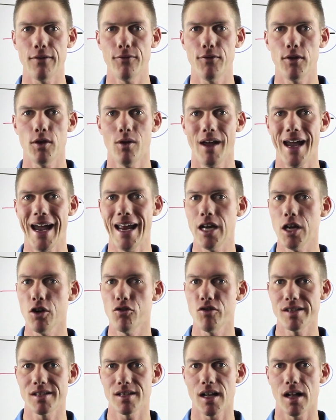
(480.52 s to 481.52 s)
give you any
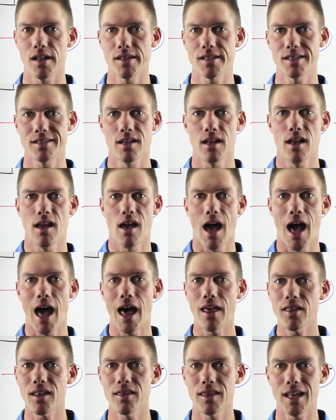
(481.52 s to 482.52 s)
results
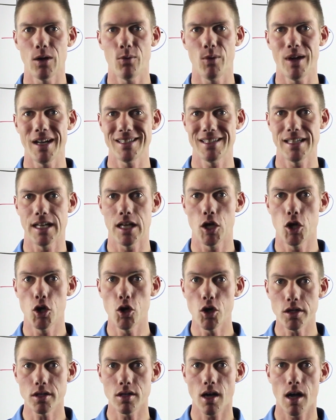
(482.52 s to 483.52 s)
other than wasting
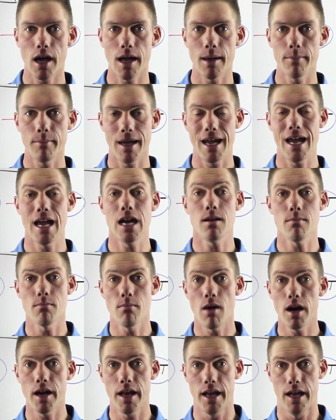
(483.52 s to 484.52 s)
your time and
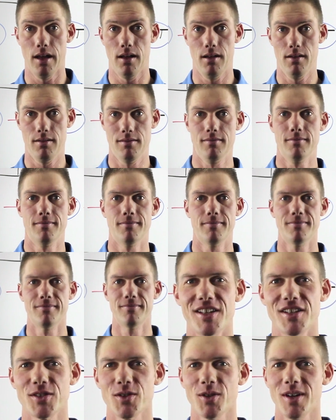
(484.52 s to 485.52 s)
money.
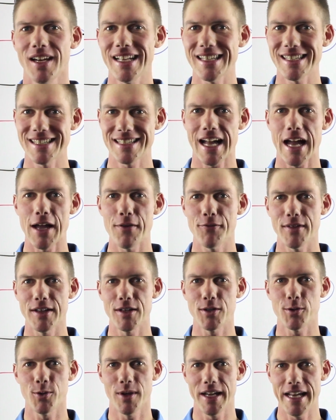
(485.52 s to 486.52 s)
So let's dive
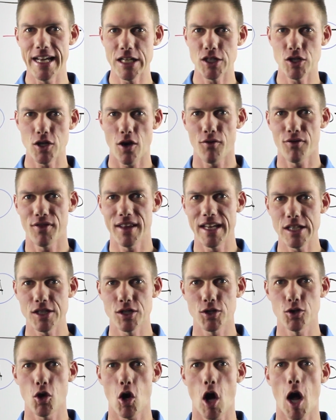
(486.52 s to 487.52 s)
into each of
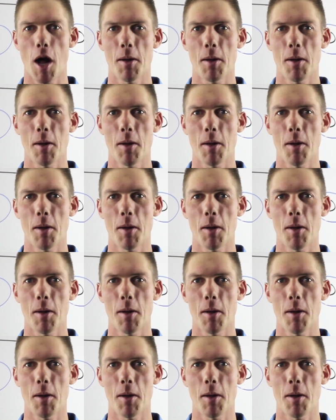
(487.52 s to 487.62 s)
these 2